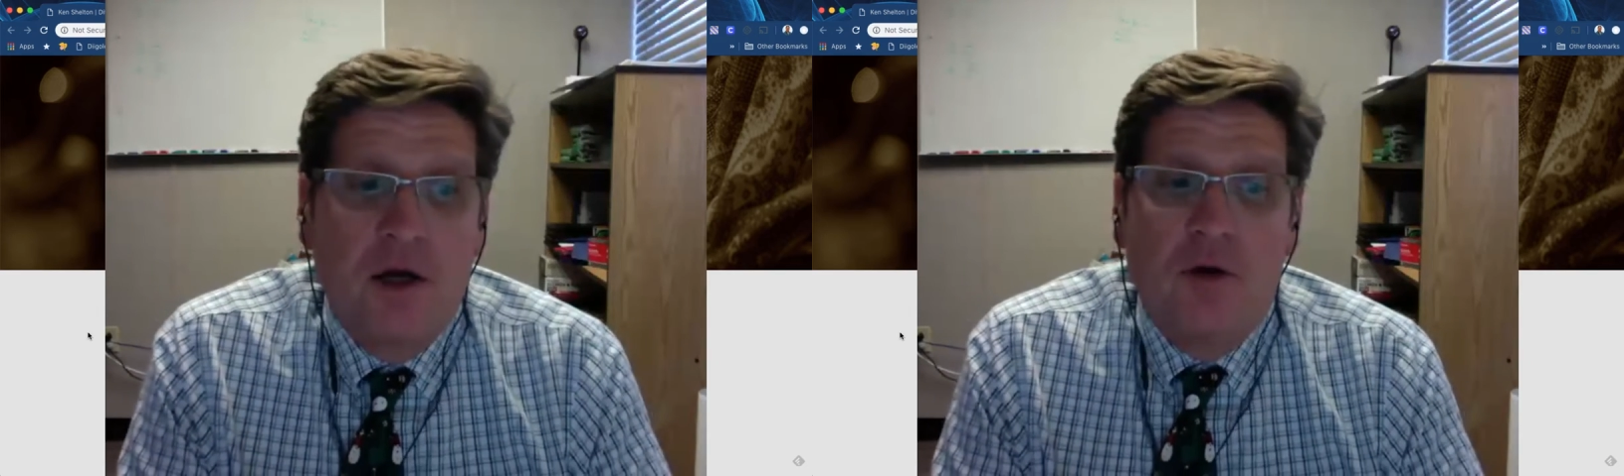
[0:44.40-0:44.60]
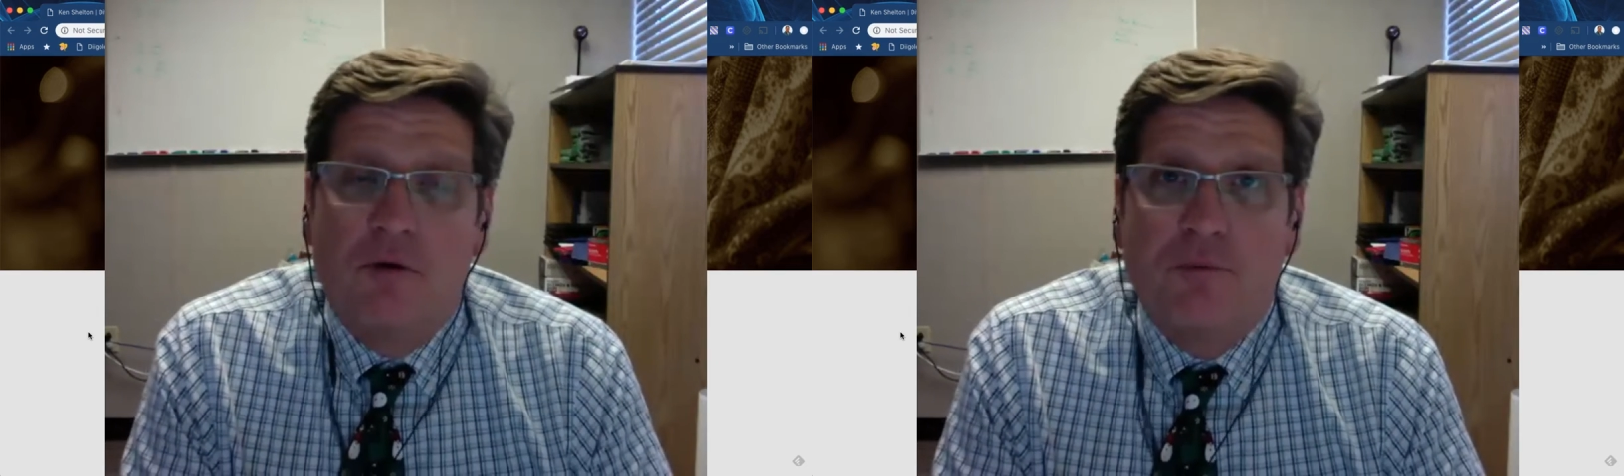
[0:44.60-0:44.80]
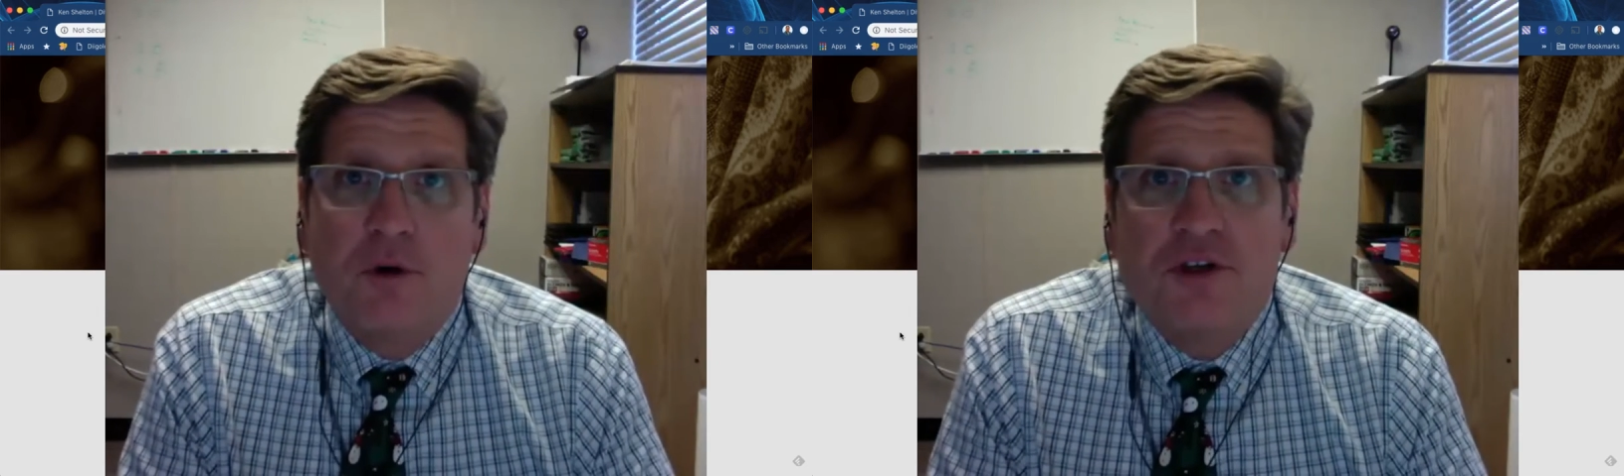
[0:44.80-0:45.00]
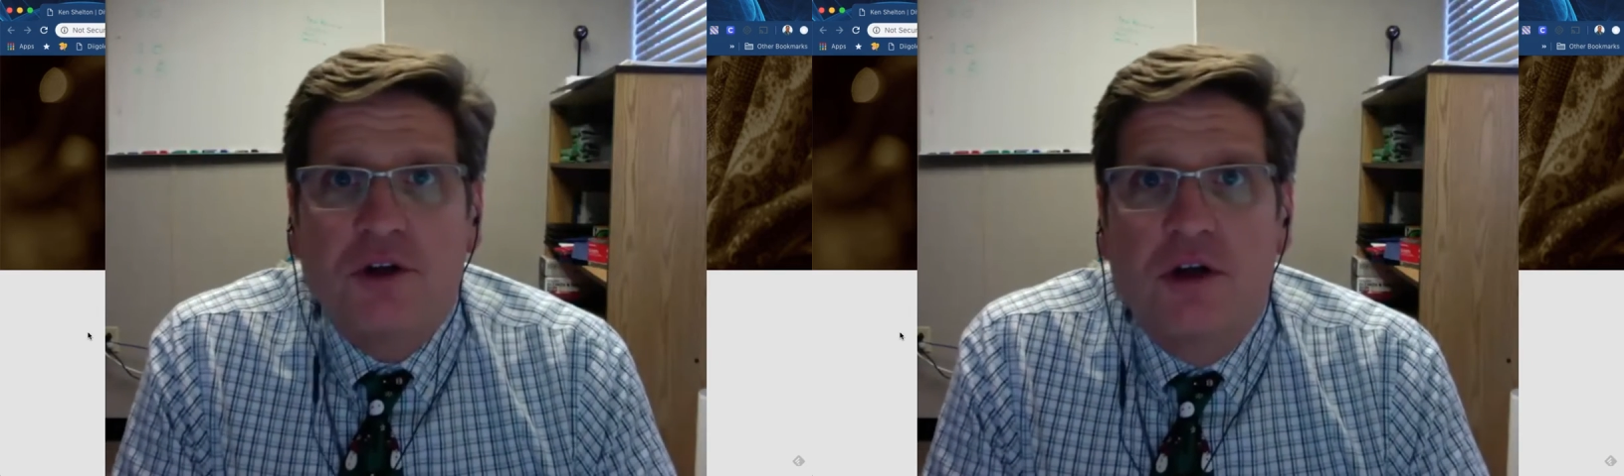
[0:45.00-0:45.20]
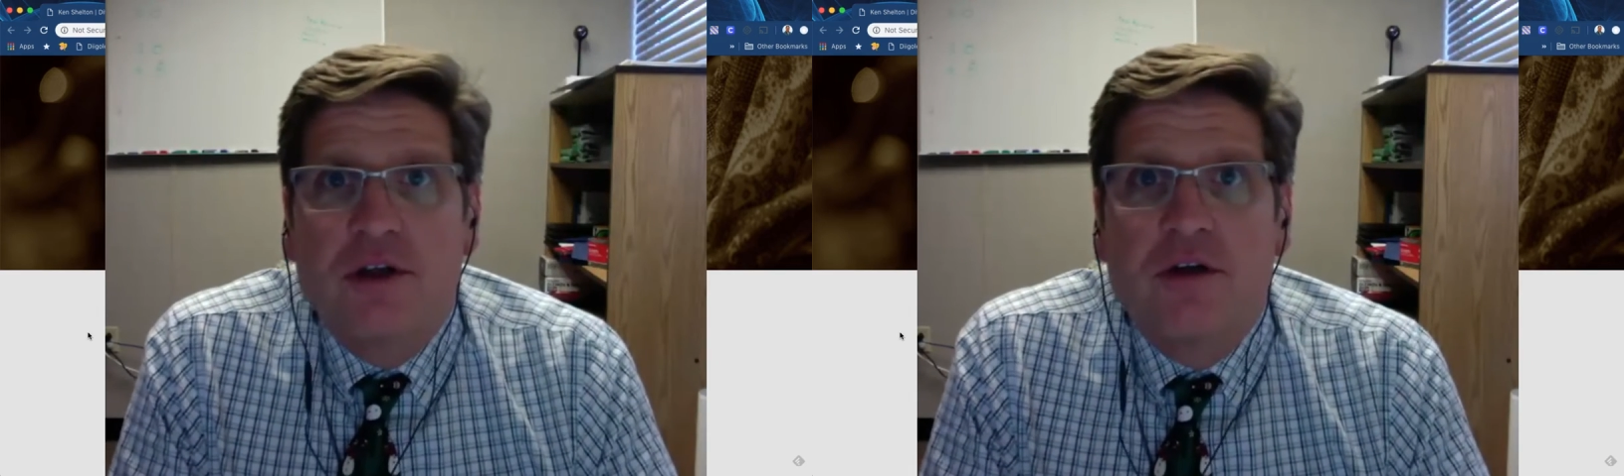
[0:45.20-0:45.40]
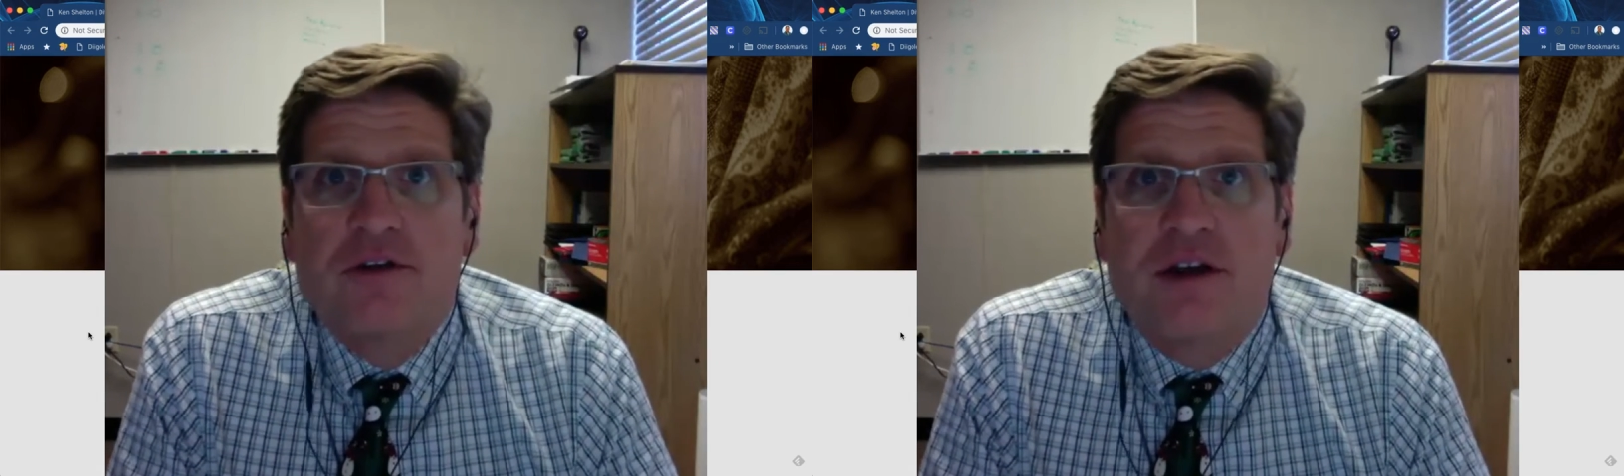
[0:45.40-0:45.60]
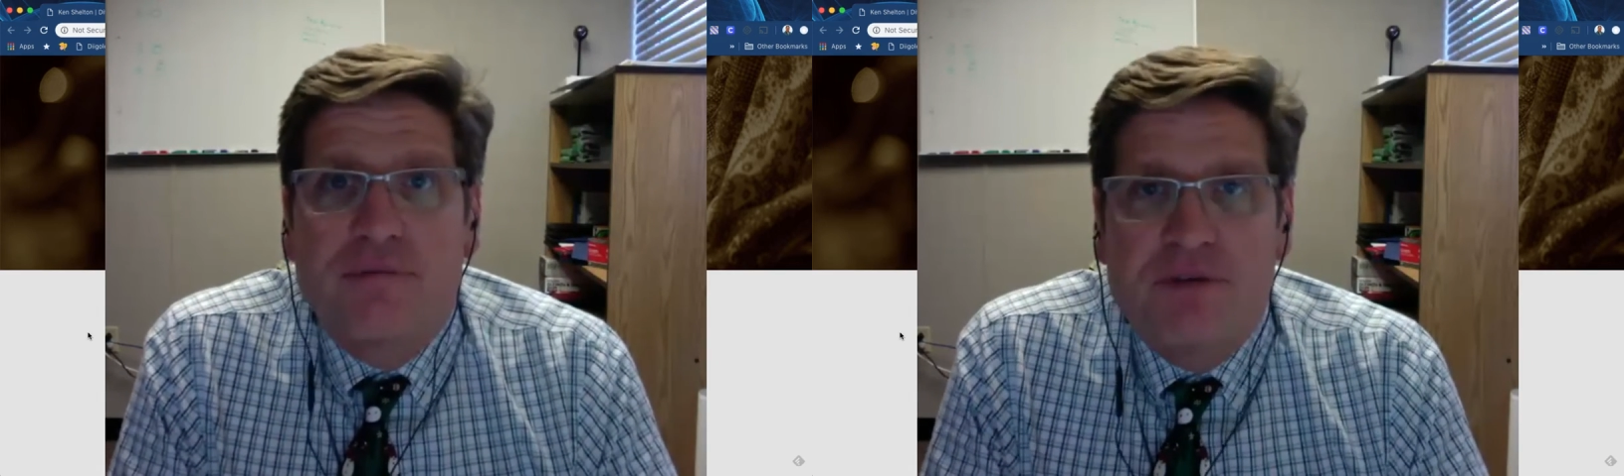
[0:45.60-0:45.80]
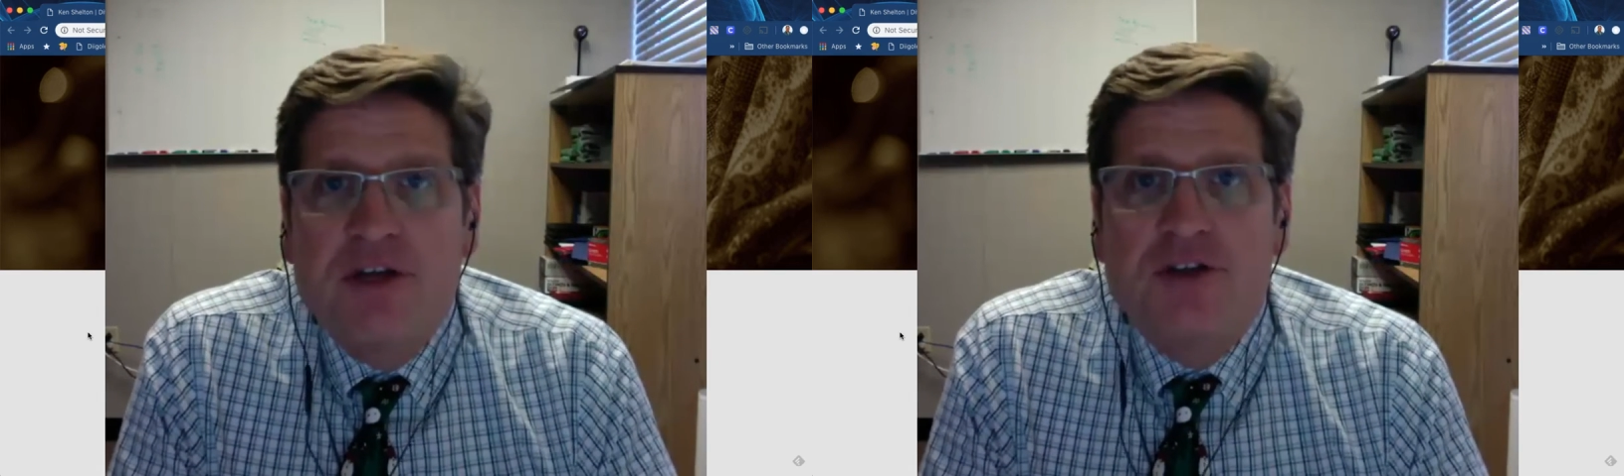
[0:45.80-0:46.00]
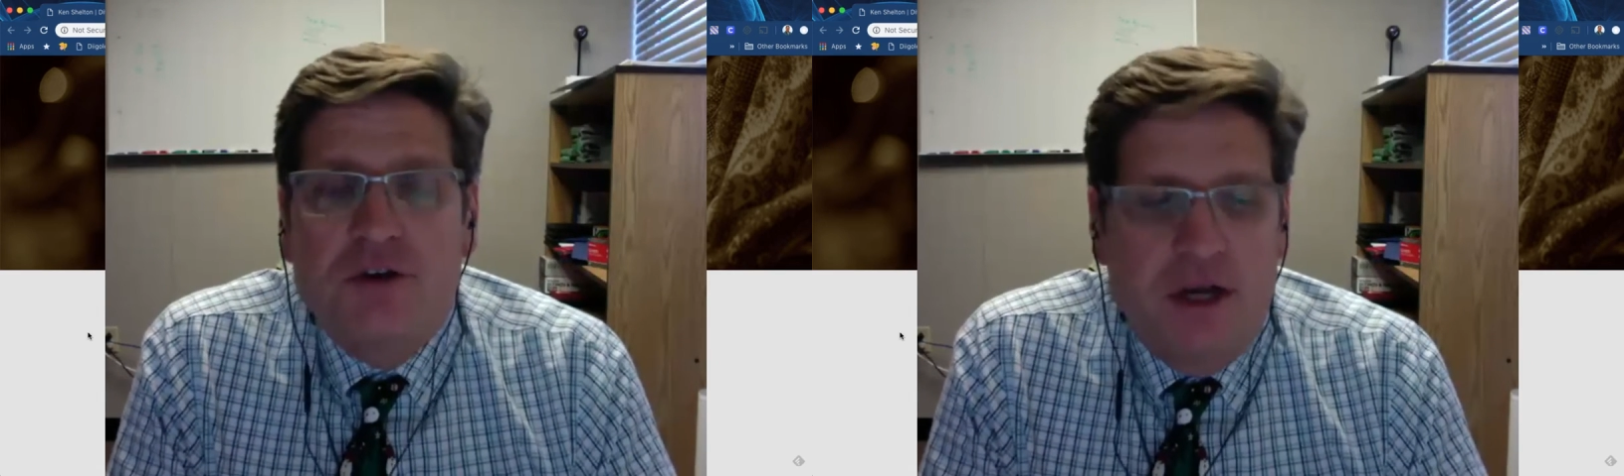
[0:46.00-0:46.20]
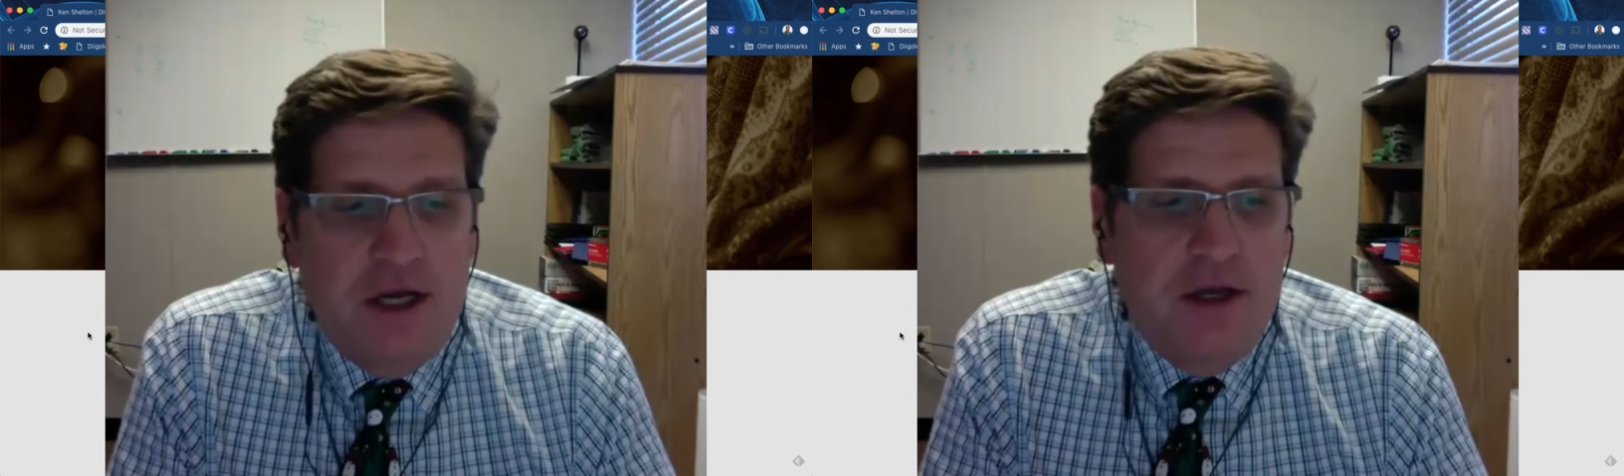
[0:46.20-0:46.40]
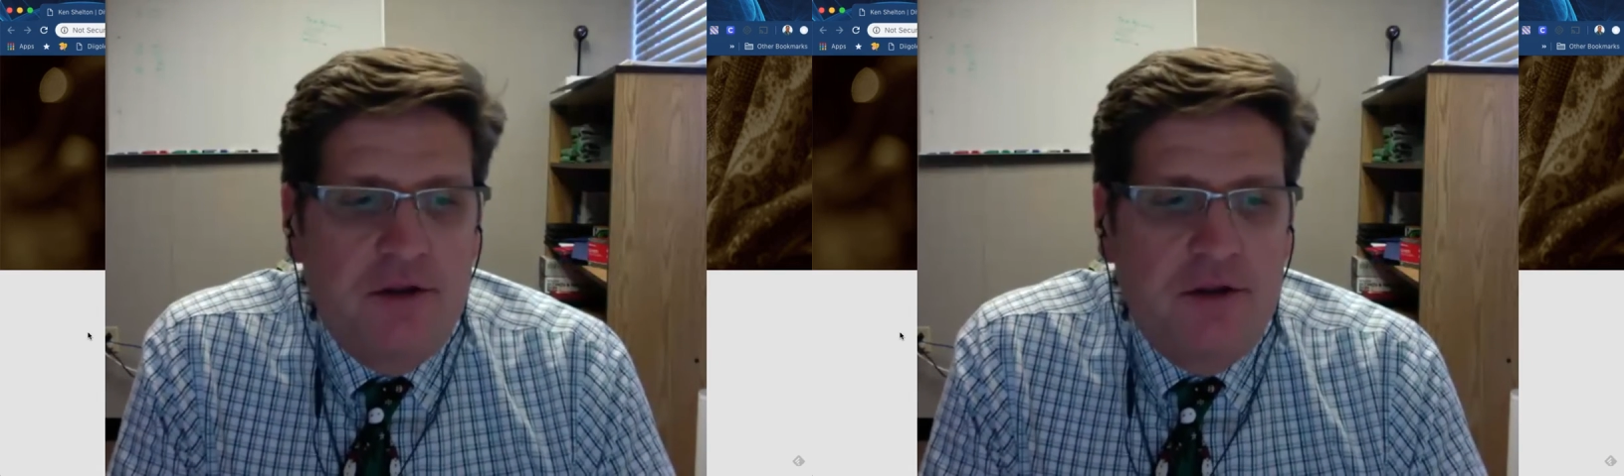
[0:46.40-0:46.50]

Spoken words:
Well, fortunately, there's a feature in